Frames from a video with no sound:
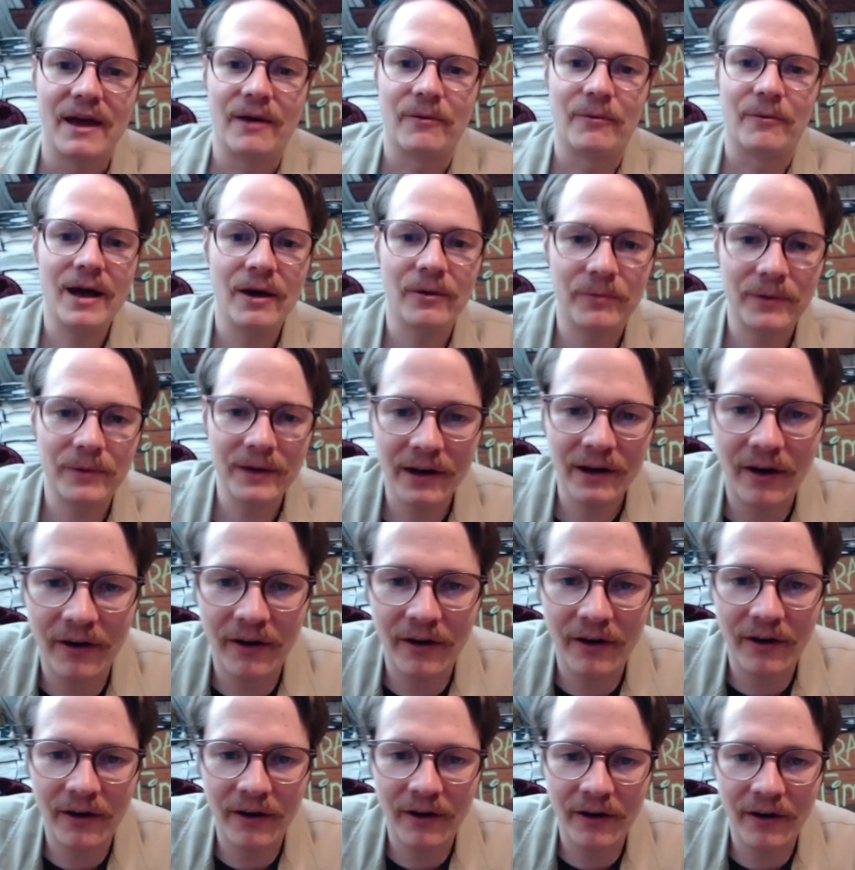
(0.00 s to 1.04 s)
Well, we
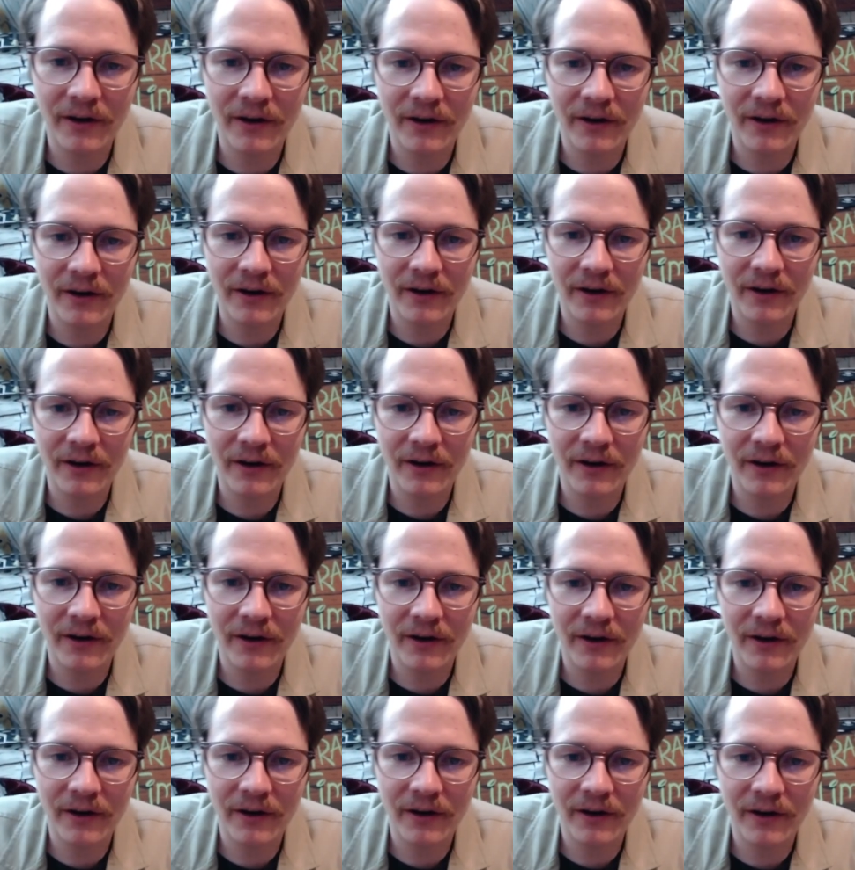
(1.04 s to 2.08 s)
are gearing up into
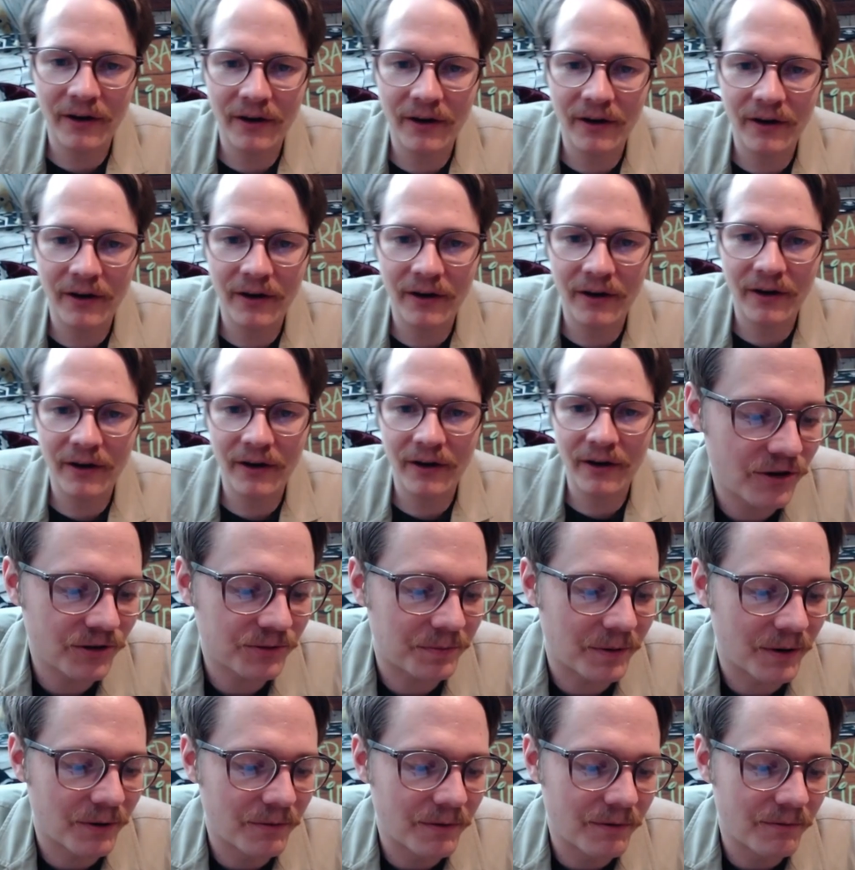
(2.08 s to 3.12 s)
the break,
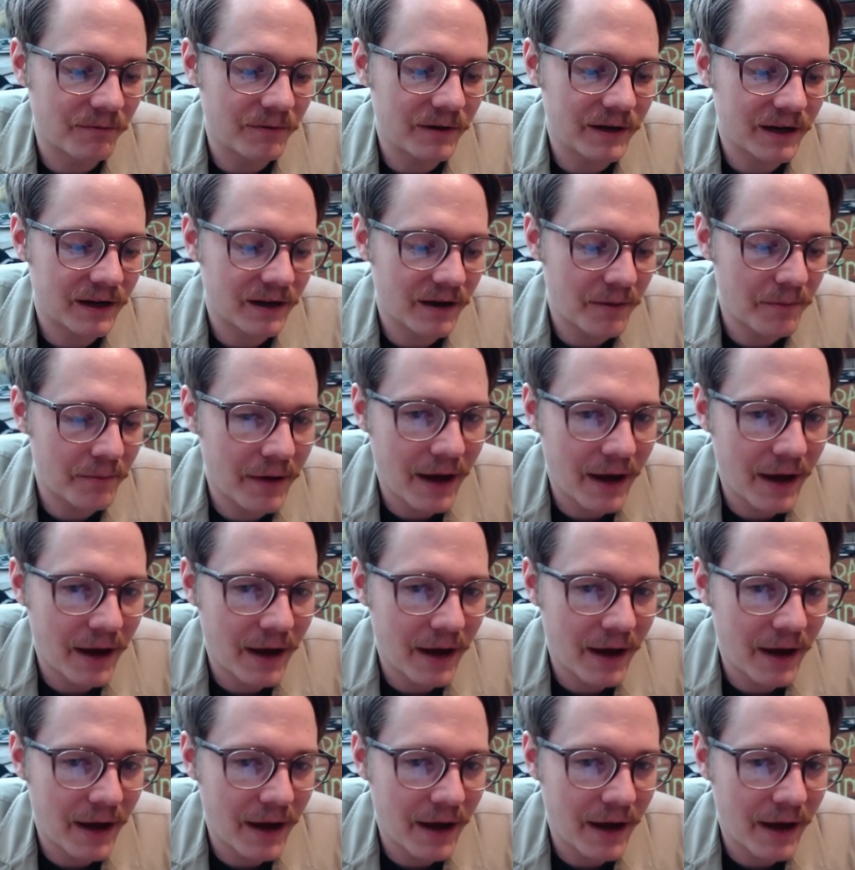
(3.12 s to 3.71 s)
folks, but when we come